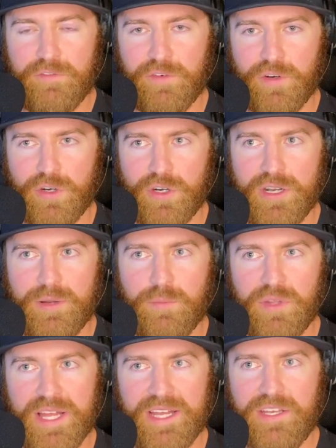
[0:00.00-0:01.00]
for
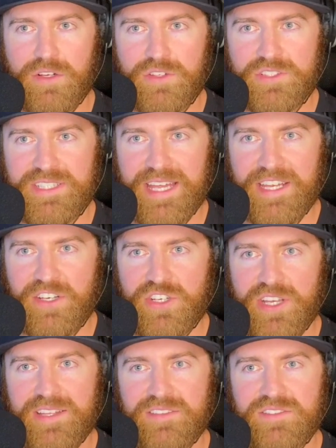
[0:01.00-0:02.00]
millennials and
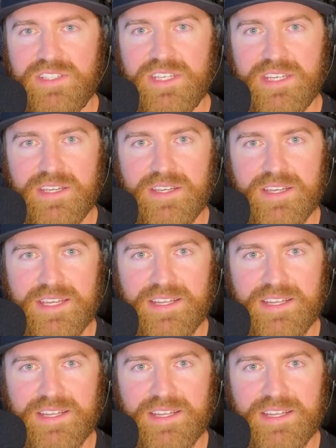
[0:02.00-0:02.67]
Gen Z,